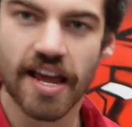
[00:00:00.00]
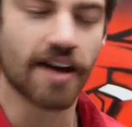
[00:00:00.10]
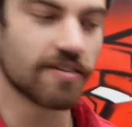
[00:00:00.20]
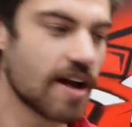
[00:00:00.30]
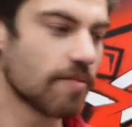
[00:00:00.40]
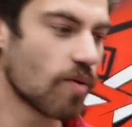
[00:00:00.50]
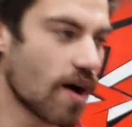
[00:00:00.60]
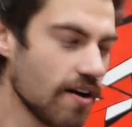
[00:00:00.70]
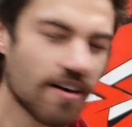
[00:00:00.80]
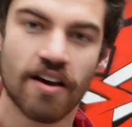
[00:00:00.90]
Now, number
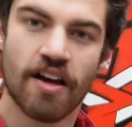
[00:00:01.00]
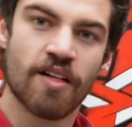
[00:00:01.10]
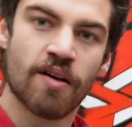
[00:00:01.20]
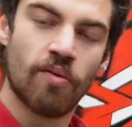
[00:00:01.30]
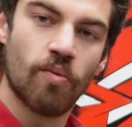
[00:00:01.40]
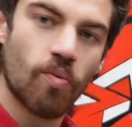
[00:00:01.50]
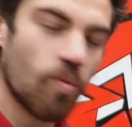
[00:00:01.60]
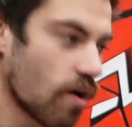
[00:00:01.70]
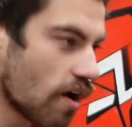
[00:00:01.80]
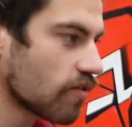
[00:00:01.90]
one,
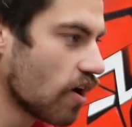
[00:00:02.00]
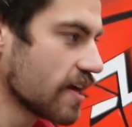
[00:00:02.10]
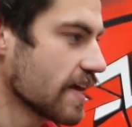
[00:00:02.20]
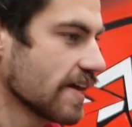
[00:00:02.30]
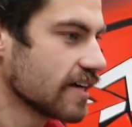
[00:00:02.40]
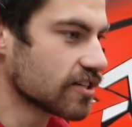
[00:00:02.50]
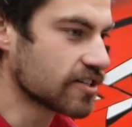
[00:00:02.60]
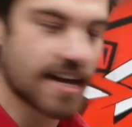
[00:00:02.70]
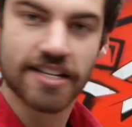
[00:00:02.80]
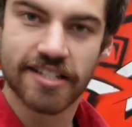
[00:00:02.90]
what I've got here is a
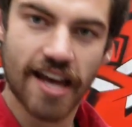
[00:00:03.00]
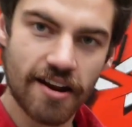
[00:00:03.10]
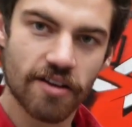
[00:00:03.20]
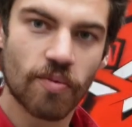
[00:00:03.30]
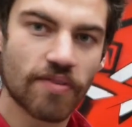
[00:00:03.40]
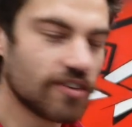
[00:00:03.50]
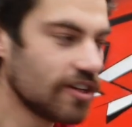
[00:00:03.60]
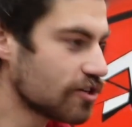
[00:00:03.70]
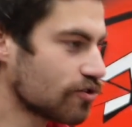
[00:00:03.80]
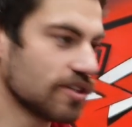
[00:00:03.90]
test set. We've
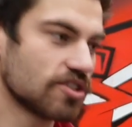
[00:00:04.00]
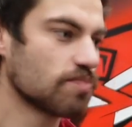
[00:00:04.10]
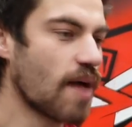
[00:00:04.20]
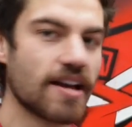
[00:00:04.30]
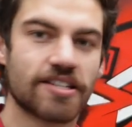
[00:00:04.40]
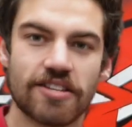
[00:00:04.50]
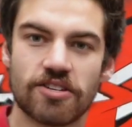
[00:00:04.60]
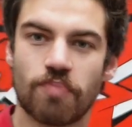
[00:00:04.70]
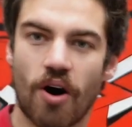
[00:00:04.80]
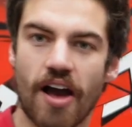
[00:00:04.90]
literally just painted
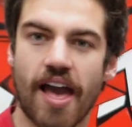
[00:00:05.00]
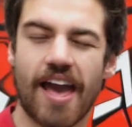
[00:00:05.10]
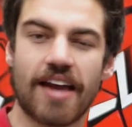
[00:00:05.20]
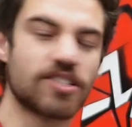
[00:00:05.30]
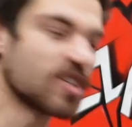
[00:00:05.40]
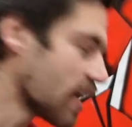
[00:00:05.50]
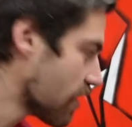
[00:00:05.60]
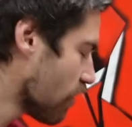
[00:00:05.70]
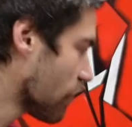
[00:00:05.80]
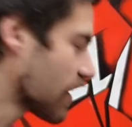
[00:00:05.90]
this by hand to get
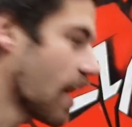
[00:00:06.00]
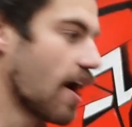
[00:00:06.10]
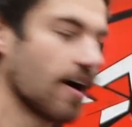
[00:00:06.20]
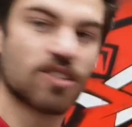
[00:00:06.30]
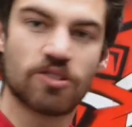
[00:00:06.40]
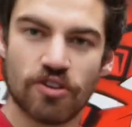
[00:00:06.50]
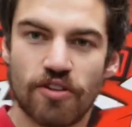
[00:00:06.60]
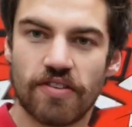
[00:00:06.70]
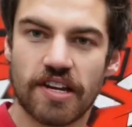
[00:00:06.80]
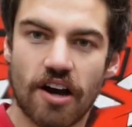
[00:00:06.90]
it on the car to do
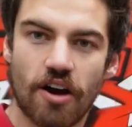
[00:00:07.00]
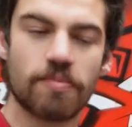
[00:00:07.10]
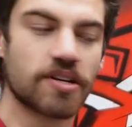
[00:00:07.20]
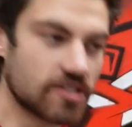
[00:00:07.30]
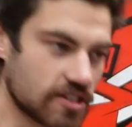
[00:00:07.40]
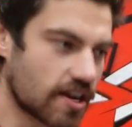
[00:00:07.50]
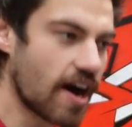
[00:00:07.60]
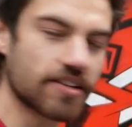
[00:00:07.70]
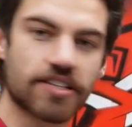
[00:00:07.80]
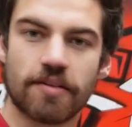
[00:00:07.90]
the video because this
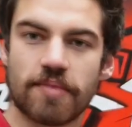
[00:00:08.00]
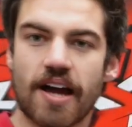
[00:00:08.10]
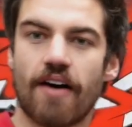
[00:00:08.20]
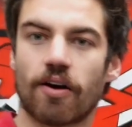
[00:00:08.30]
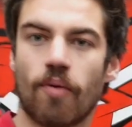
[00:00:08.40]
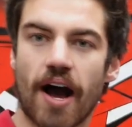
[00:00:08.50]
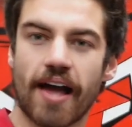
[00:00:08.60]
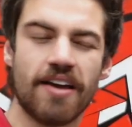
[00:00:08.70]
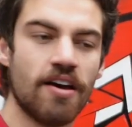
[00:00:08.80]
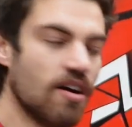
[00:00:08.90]
car's going to be going
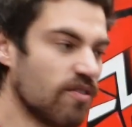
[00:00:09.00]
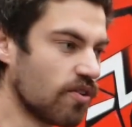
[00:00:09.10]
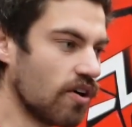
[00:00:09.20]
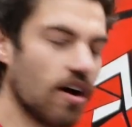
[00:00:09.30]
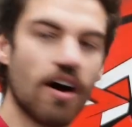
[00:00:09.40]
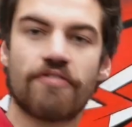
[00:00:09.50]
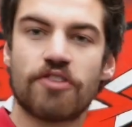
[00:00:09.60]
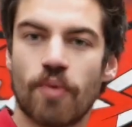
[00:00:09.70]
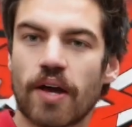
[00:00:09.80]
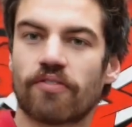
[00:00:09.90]
away for a
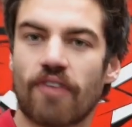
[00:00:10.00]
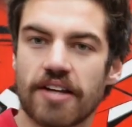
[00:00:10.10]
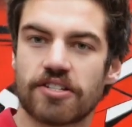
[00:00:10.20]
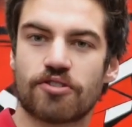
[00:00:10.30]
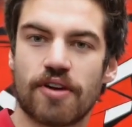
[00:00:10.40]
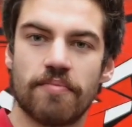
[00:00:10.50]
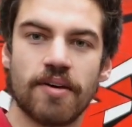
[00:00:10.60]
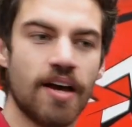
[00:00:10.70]
few week Fraser trip.